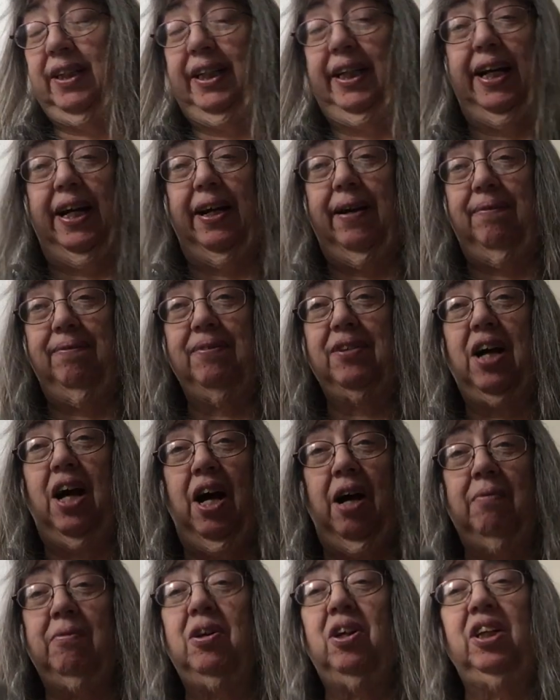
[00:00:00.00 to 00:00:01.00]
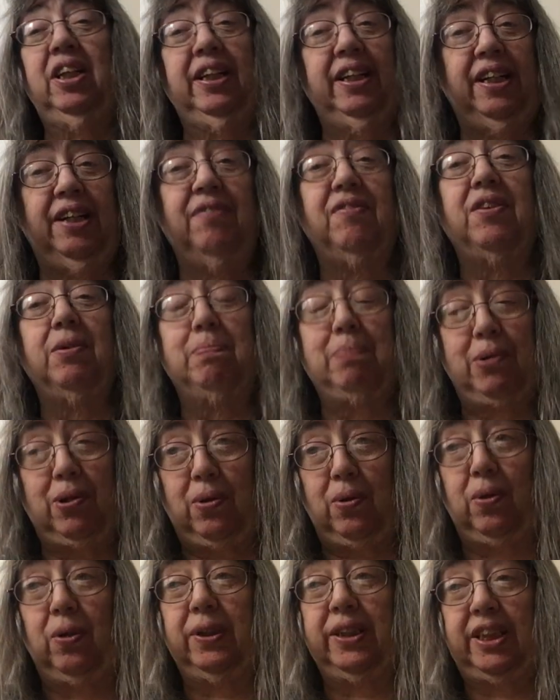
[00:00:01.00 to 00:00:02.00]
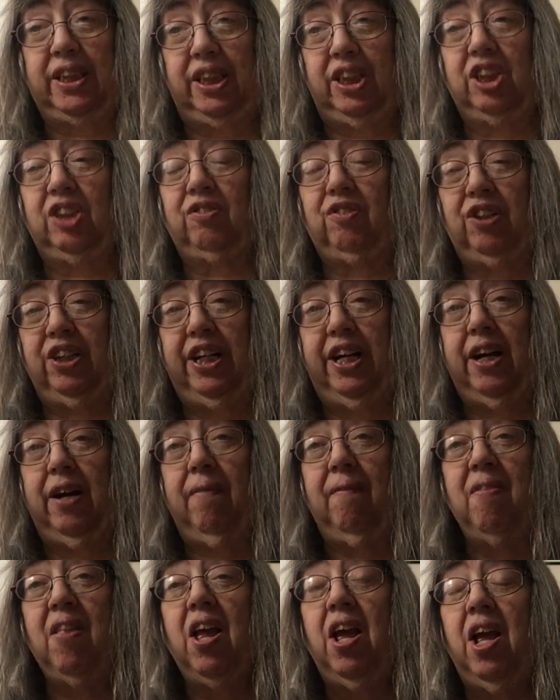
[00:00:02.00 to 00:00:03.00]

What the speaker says: Yeah, I'm going to leave the purl stitch for now